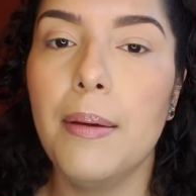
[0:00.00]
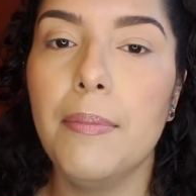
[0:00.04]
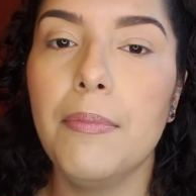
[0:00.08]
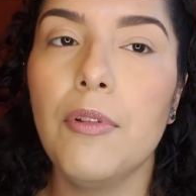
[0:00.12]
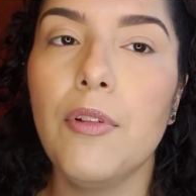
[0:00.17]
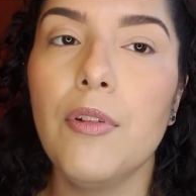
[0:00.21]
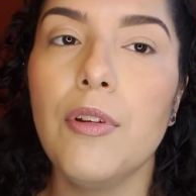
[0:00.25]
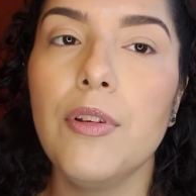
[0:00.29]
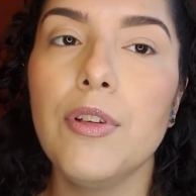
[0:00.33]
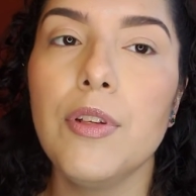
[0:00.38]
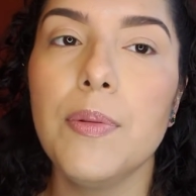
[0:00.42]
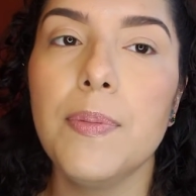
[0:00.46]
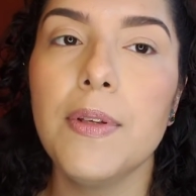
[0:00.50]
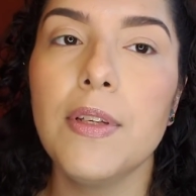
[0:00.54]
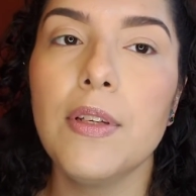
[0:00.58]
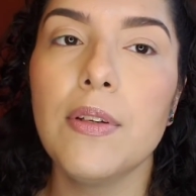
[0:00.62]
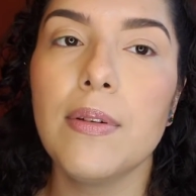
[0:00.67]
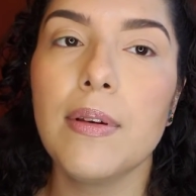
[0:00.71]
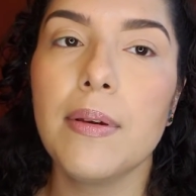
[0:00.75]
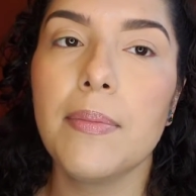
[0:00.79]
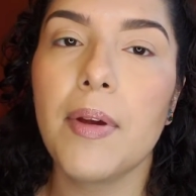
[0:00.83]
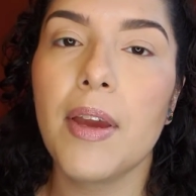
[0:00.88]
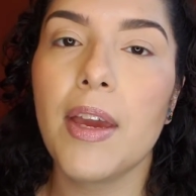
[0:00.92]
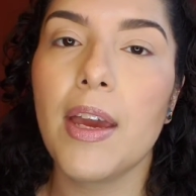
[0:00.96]
I'm going to be
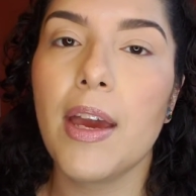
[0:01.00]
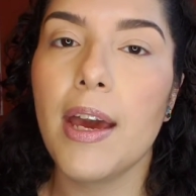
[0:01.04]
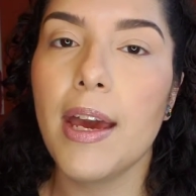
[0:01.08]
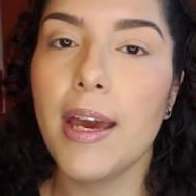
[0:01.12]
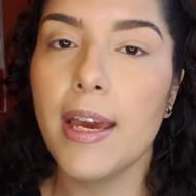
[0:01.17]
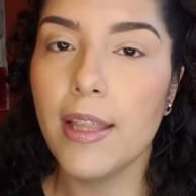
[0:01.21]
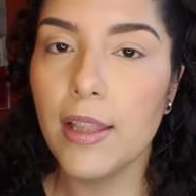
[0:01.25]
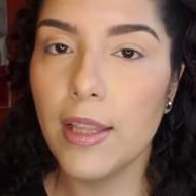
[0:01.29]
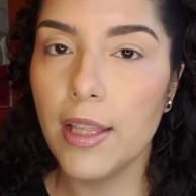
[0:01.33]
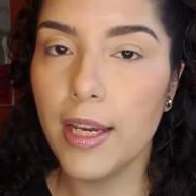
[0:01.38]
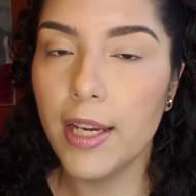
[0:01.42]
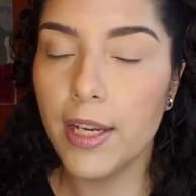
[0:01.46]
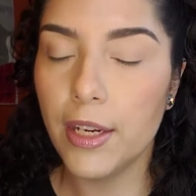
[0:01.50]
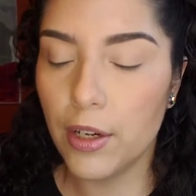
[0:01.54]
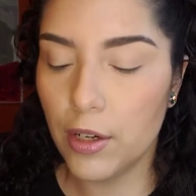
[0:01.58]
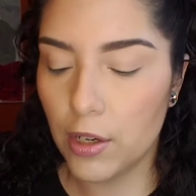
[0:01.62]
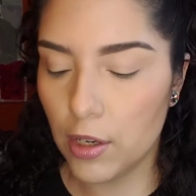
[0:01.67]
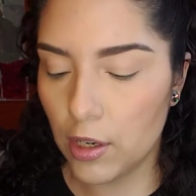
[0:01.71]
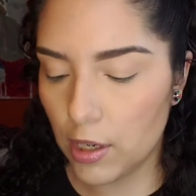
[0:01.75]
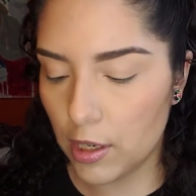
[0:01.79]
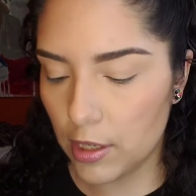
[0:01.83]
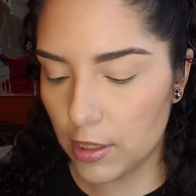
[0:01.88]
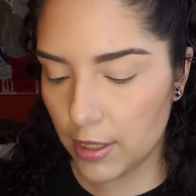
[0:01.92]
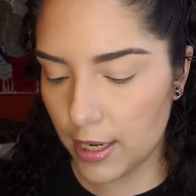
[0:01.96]
doing my
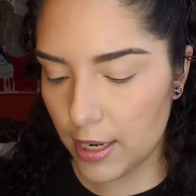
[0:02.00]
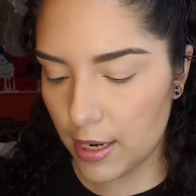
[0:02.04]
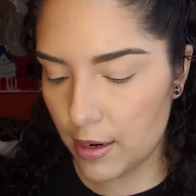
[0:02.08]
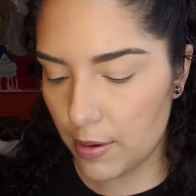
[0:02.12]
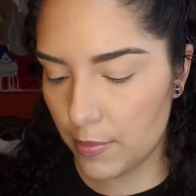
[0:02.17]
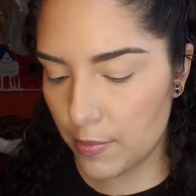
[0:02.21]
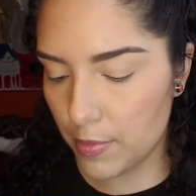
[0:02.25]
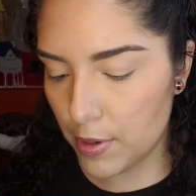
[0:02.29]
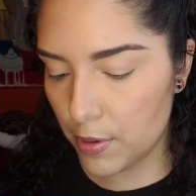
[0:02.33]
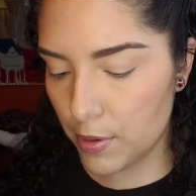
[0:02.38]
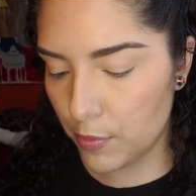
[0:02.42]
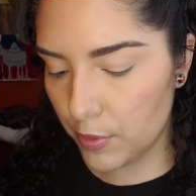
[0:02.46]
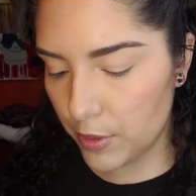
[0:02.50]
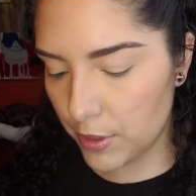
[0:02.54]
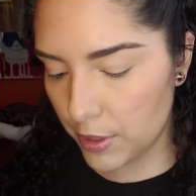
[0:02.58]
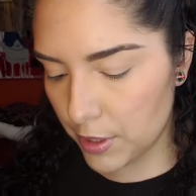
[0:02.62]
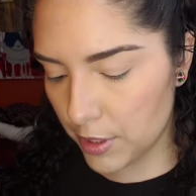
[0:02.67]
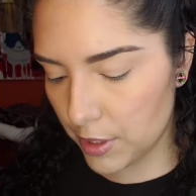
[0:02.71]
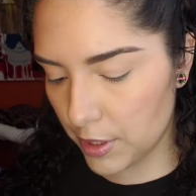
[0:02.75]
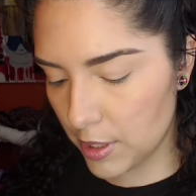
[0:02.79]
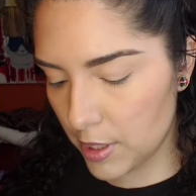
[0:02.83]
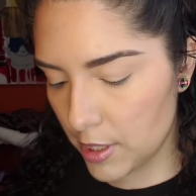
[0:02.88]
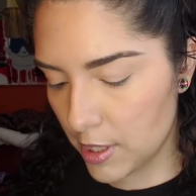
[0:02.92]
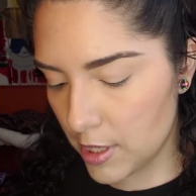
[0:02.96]
eyeliner on camera,
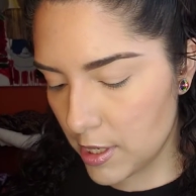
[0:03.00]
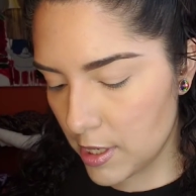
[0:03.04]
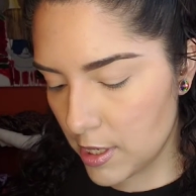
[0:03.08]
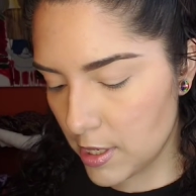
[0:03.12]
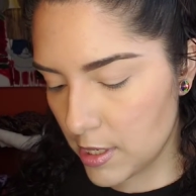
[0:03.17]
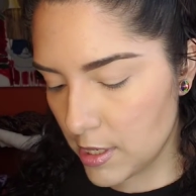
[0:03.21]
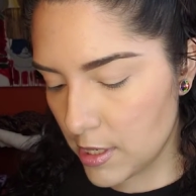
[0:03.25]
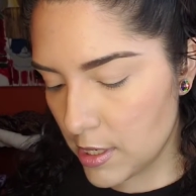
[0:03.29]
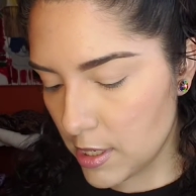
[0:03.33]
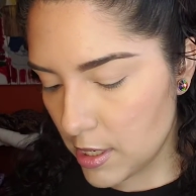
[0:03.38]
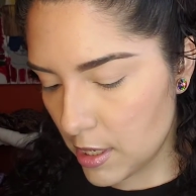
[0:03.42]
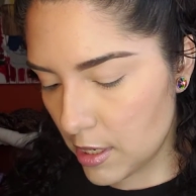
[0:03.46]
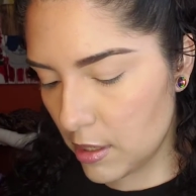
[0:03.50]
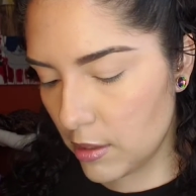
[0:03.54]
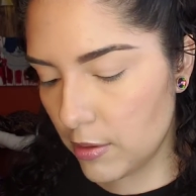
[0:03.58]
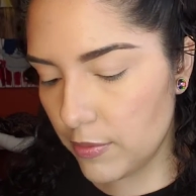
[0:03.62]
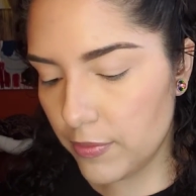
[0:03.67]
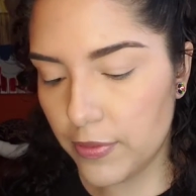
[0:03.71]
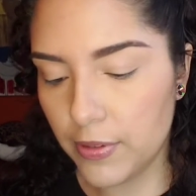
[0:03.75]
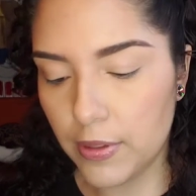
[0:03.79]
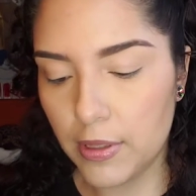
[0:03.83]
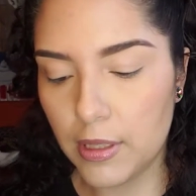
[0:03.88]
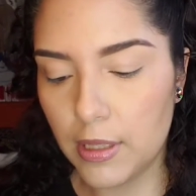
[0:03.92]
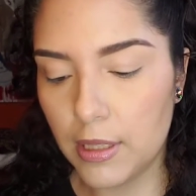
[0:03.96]
which
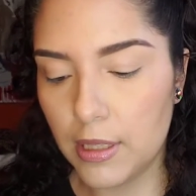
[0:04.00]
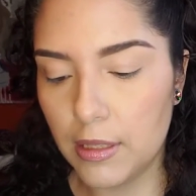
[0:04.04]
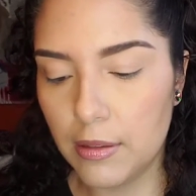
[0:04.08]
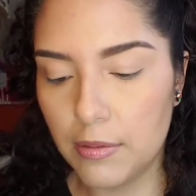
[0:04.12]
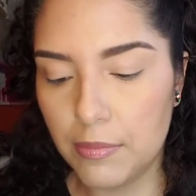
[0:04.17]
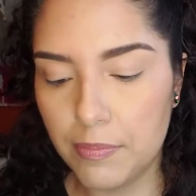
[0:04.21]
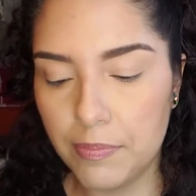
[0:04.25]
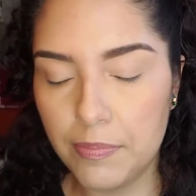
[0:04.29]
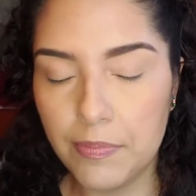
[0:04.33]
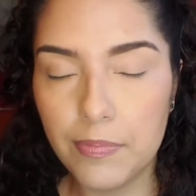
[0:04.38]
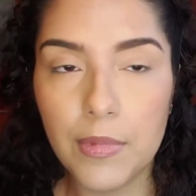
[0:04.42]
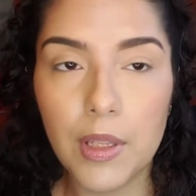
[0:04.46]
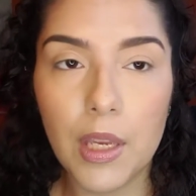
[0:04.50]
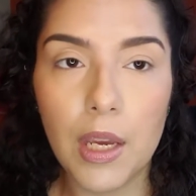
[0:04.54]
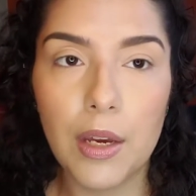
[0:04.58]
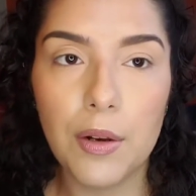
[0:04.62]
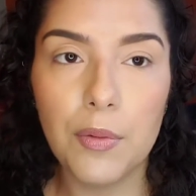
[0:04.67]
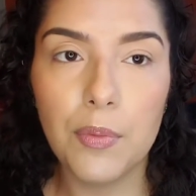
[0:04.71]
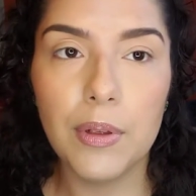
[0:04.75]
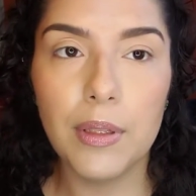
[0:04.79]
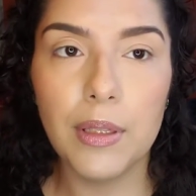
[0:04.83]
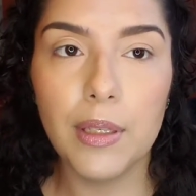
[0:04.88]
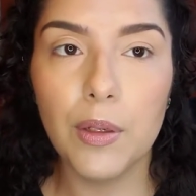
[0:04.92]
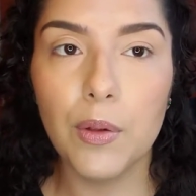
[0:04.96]
hopefully,
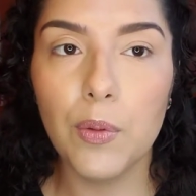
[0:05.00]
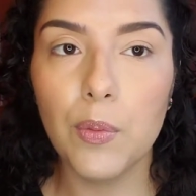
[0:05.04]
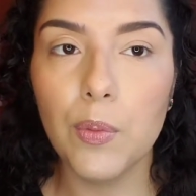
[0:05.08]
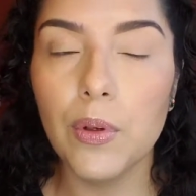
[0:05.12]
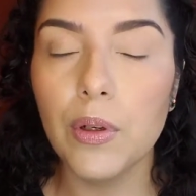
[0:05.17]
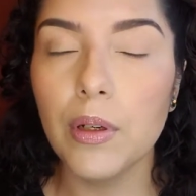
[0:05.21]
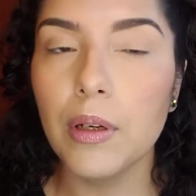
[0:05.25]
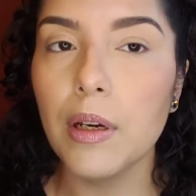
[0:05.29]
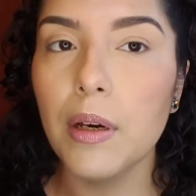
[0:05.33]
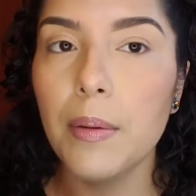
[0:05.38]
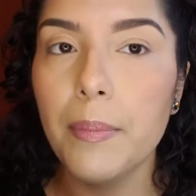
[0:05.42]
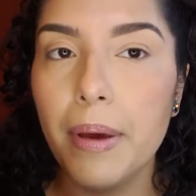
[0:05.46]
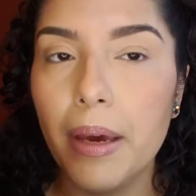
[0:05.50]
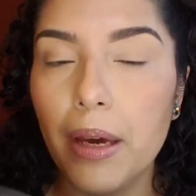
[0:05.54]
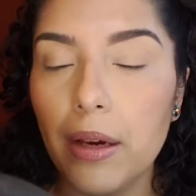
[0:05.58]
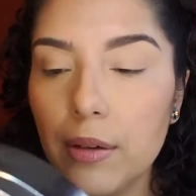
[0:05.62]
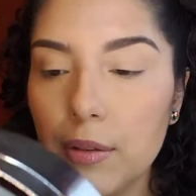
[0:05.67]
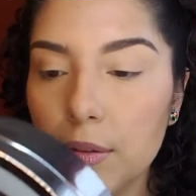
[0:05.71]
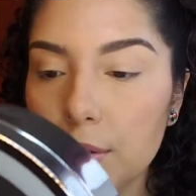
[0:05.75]
God willing, will come